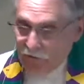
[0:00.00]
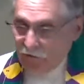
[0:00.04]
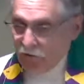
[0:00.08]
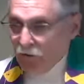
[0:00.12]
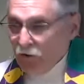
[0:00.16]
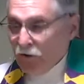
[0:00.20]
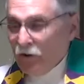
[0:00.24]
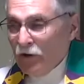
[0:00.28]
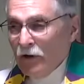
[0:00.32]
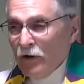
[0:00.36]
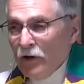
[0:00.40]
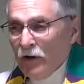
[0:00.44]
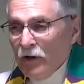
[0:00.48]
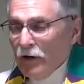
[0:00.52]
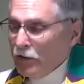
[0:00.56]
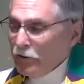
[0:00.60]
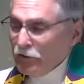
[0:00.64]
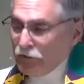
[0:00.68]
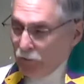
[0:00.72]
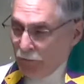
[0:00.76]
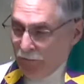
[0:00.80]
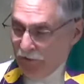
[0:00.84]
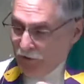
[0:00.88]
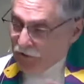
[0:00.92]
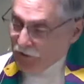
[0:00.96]
to, uh,
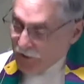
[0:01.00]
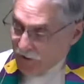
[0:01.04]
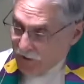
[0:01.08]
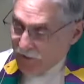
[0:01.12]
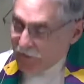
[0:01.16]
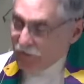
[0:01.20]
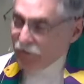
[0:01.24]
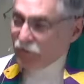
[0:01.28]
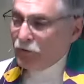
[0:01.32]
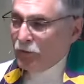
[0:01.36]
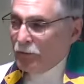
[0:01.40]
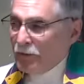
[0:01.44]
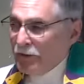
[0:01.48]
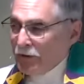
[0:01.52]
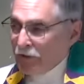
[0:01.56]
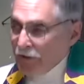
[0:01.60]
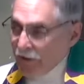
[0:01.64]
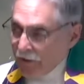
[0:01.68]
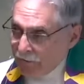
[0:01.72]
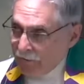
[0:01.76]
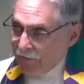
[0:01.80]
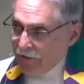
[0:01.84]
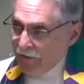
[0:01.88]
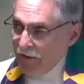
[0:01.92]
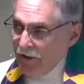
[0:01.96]
to be just, to be
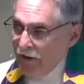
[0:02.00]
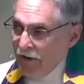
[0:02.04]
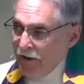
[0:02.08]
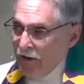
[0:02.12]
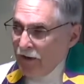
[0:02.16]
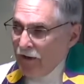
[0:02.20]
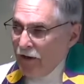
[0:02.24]
loving,